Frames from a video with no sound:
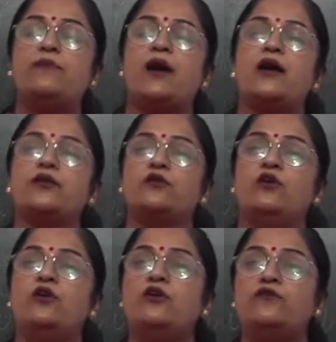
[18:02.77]
part
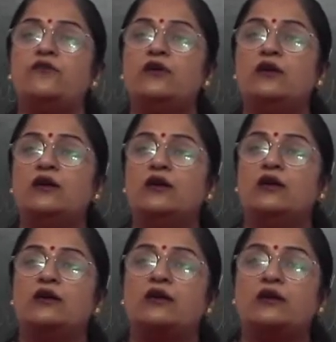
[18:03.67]
of
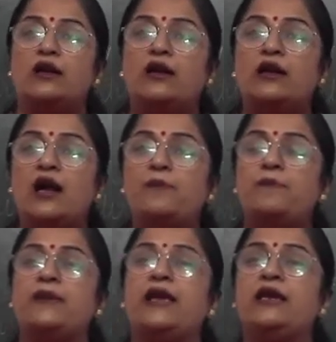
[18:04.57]
Ganga
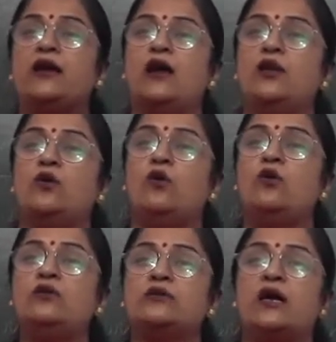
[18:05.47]
plain
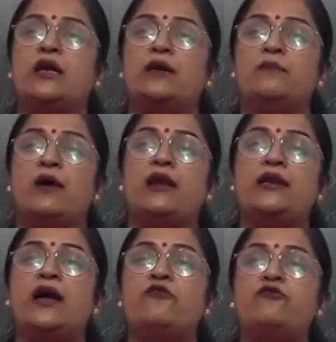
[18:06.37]
along the
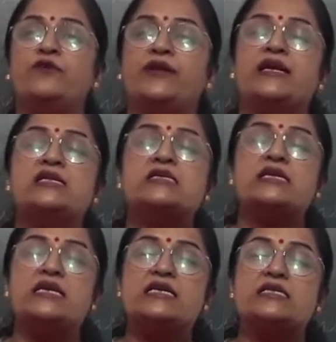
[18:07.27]
Himalaya foothills
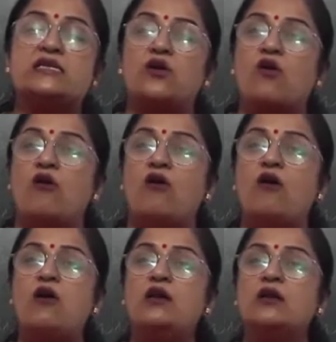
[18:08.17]
is
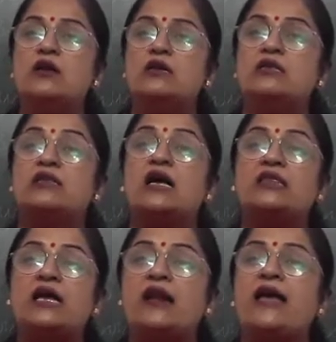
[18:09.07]
called the
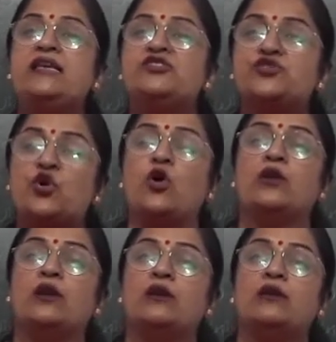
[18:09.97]
Tarai
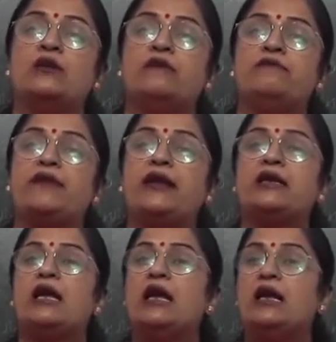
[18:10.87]
zone. Right?
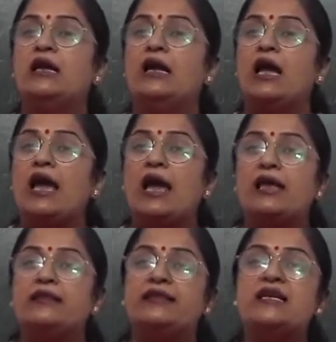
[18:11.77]

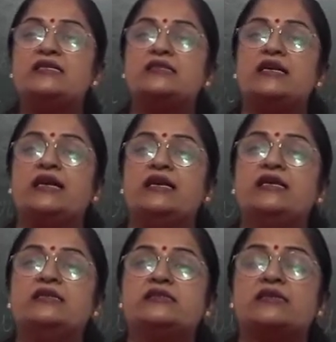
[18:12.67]
This
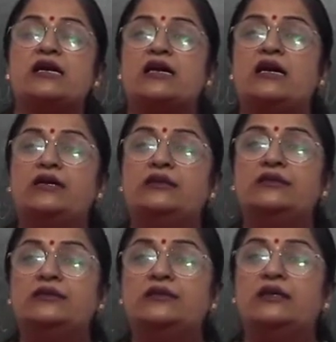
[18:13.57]
is
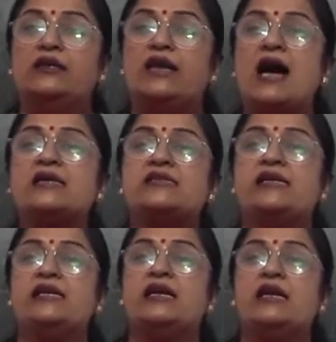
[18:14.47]

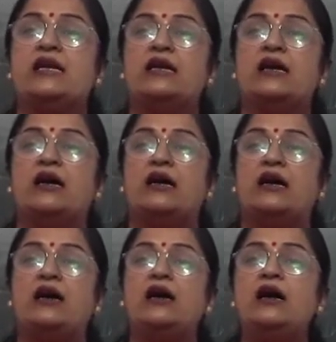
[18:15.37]
largely
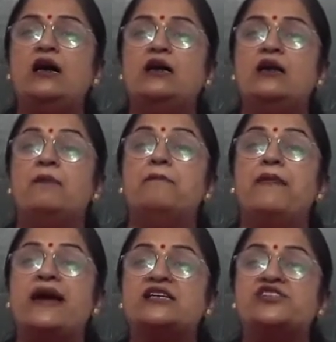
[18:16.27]
a
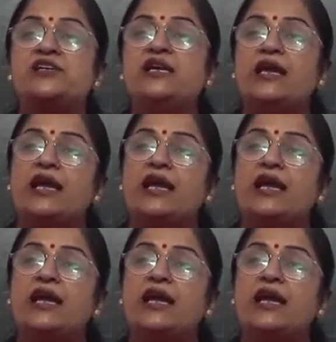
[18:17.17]
marshy